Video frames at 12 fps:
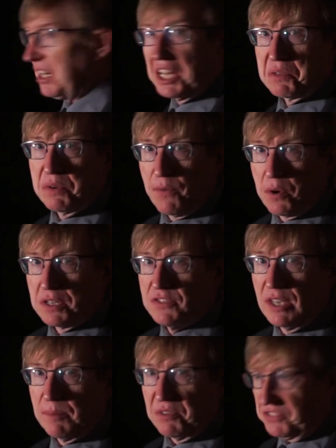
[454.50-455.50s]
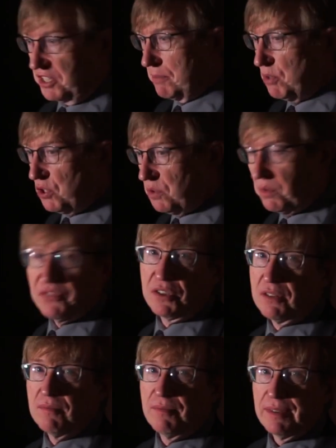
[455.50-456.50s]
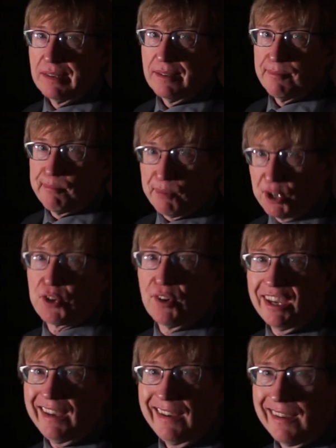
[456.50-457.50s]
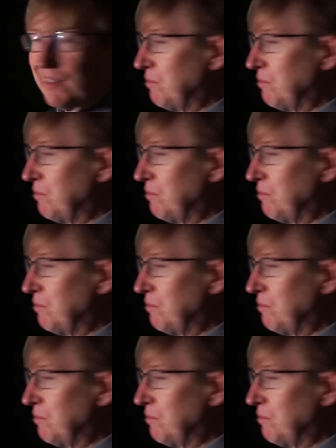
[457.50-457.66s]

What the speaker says: of like we've already seen. We've seen the moon, we've seen Mercury.